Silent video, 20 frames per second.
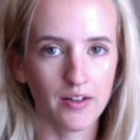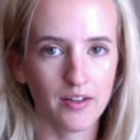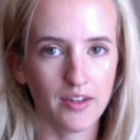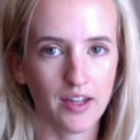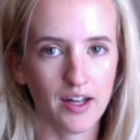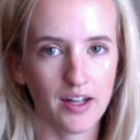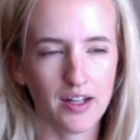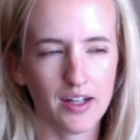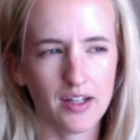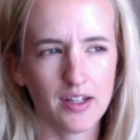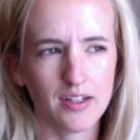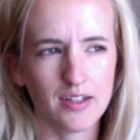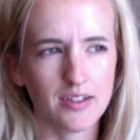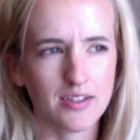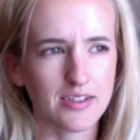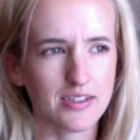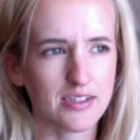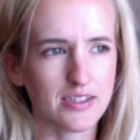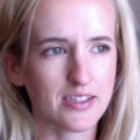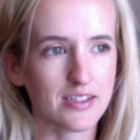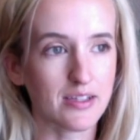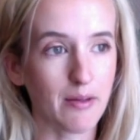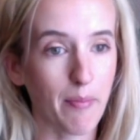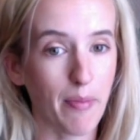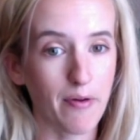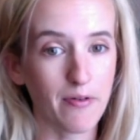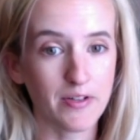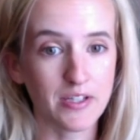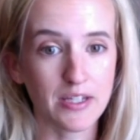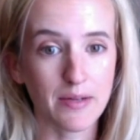that is
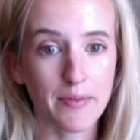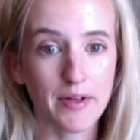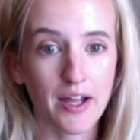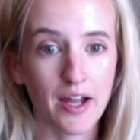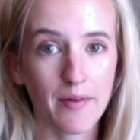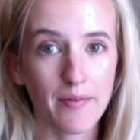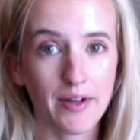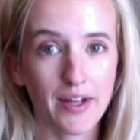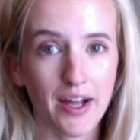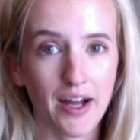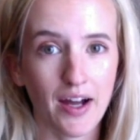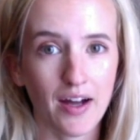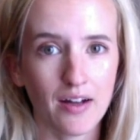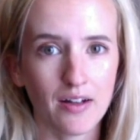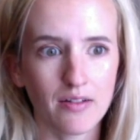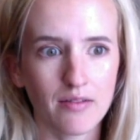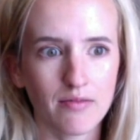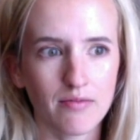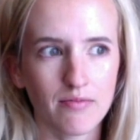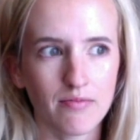supposed to be coming out